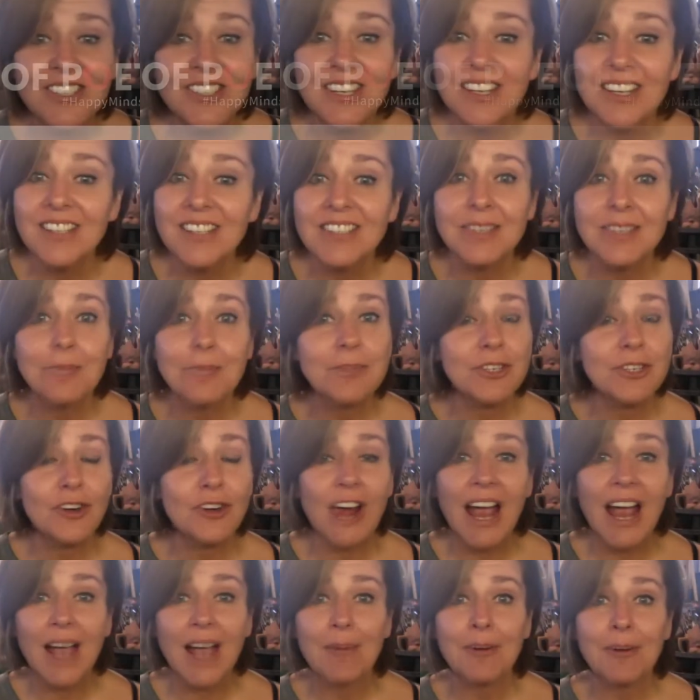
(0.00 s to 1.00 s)
his
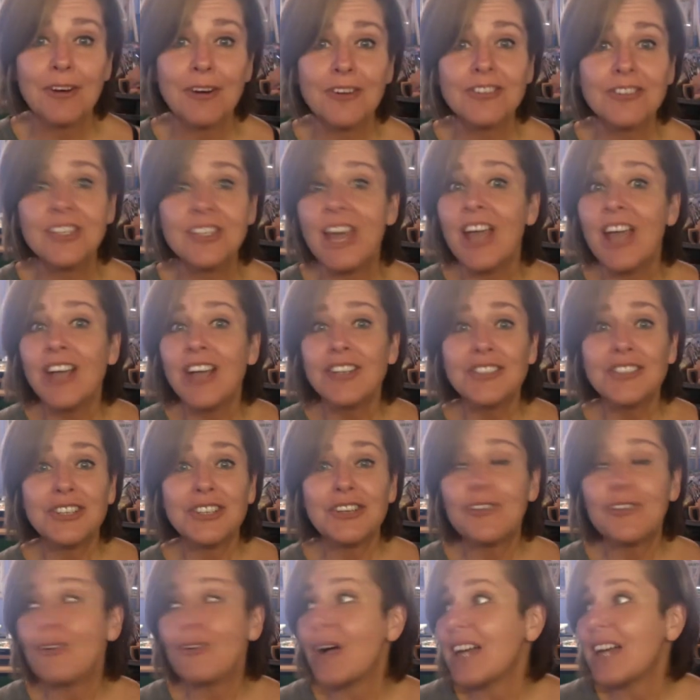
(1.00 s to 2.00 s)
subscribers
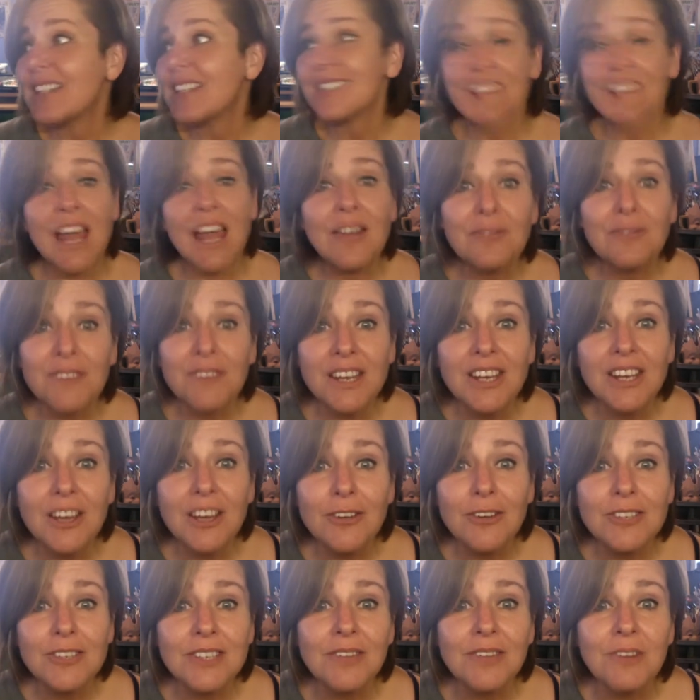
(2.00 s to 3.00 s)
to send
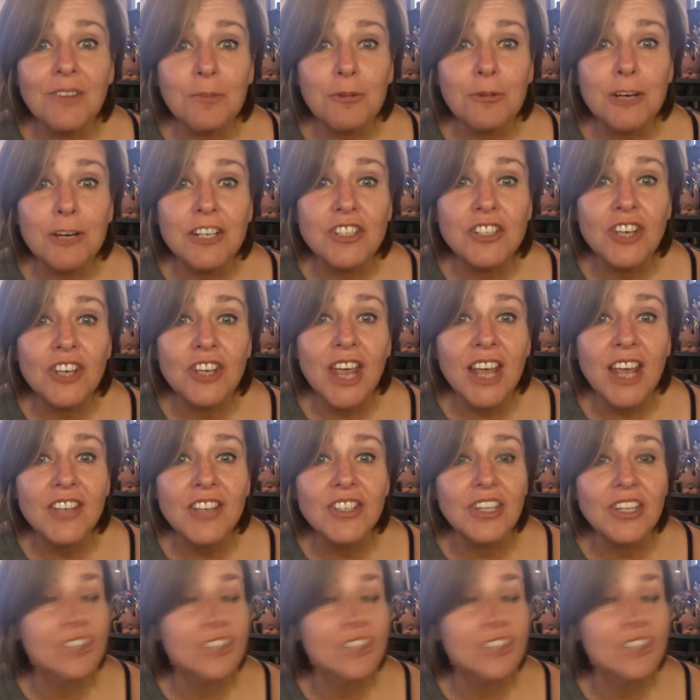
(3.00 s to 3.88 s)
videos of appreciation